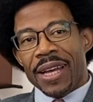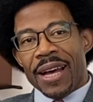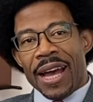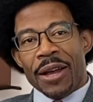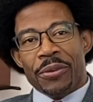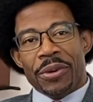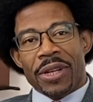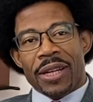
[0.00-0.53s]

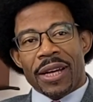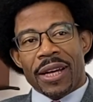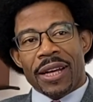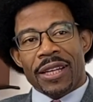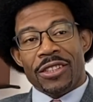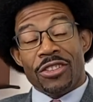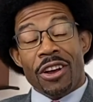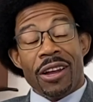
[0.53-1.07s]
I would
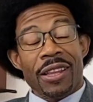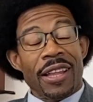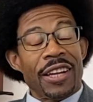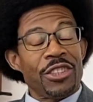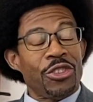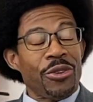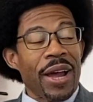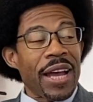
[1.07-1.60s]
uh, talk a lot
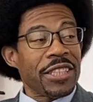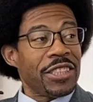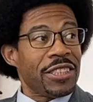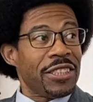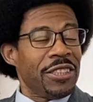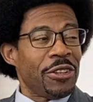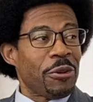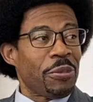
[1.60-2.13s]
of
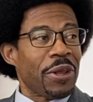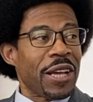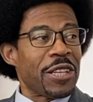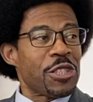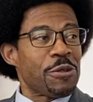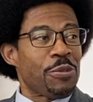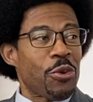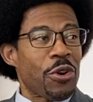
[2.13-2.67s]
trash, you know,
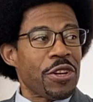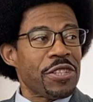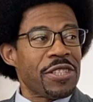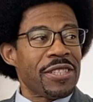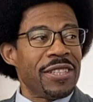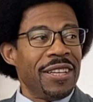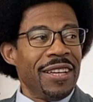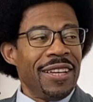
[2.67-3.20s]
playing
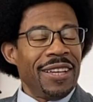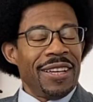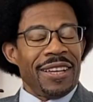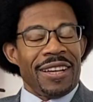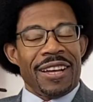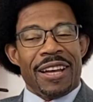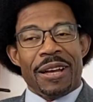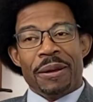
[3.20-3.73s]
sports.
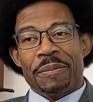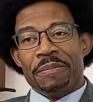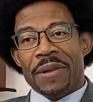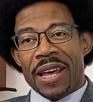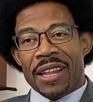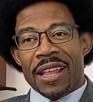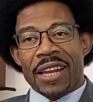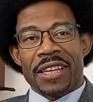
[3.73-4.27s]
Um,
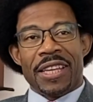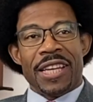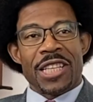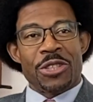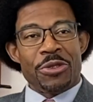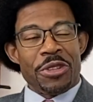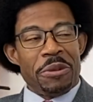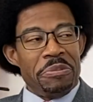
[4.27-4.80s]
had a lot of
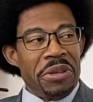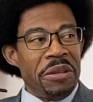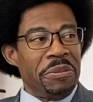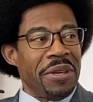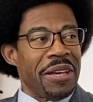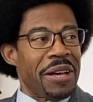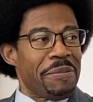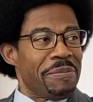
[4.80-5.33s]
kids wanting to beat
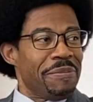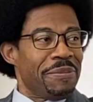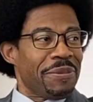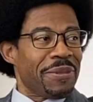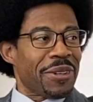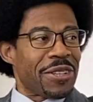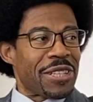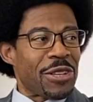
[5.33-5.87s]
me up
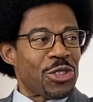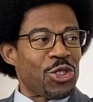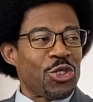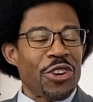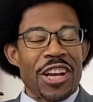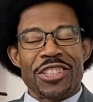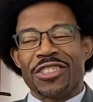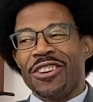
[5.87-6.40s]
because I was a
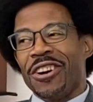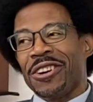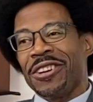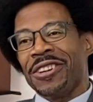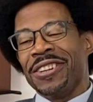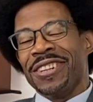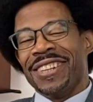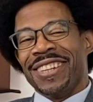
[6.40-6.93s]
trash
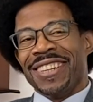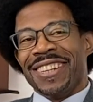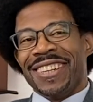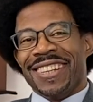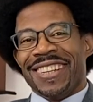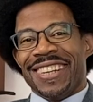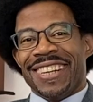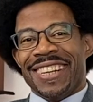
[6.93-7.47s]
talker.
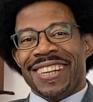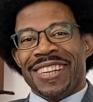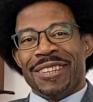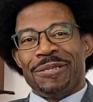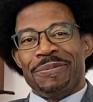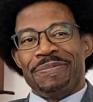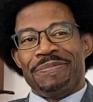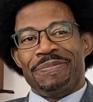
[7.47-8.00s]

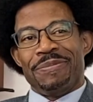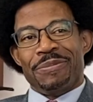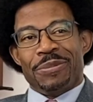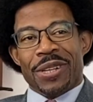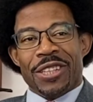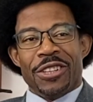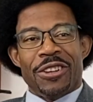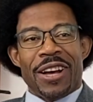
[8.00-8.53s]

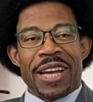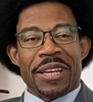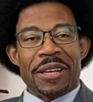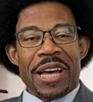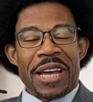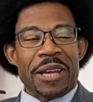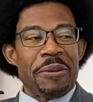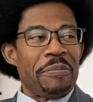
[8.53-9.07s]
but you know, I
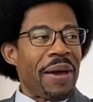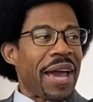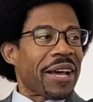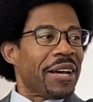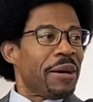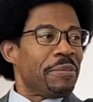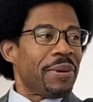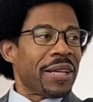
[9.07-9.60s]
could I could
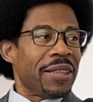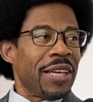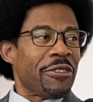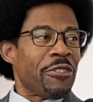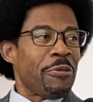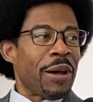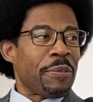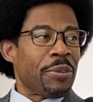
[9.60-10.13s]
back up. I
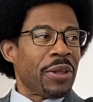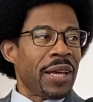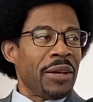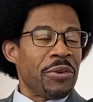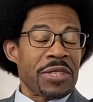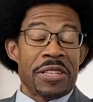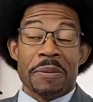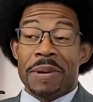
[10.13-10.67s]
think with my play,
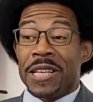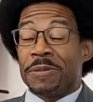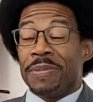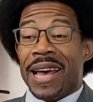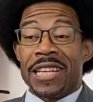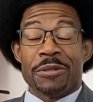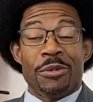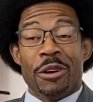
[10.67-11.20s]
wasn't the best
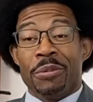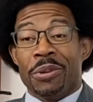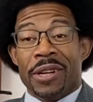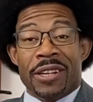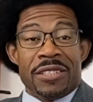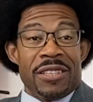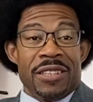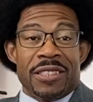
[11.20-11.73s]
basketball
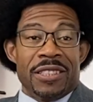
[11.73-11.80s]
player.